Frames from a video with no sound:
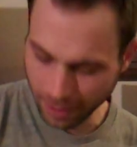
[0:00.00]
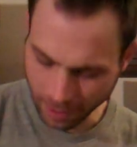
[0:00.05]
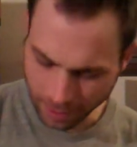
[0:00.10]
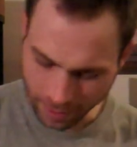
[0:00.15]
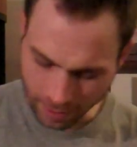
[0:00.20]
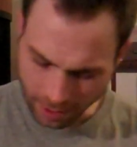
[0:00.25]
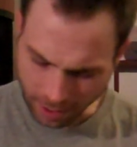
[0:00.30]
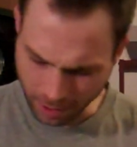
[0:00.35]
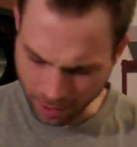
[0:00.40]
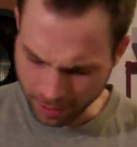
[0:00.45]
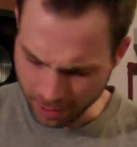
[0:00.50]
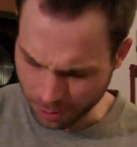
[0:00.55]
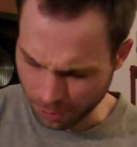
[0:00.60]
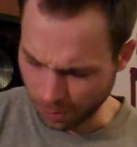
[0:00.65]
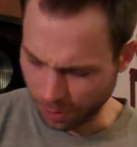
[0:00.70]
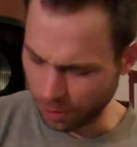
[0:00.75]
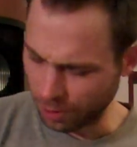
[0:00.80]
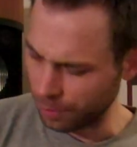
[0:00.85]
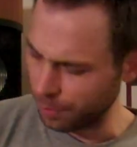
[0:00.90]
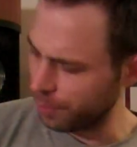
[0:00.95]
I think all these
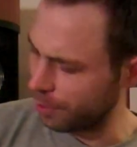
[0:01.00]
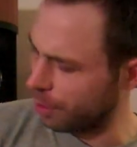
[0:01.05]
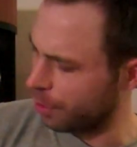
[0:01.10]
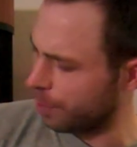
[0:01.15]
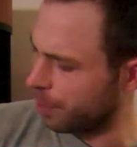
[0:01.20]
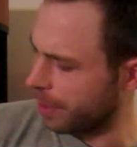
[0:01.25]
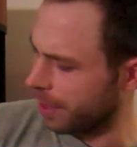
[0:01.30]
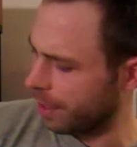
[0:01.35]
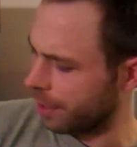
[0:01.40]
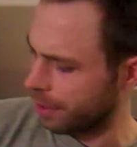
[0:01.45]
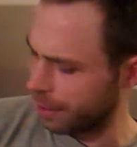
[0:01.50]
were owned by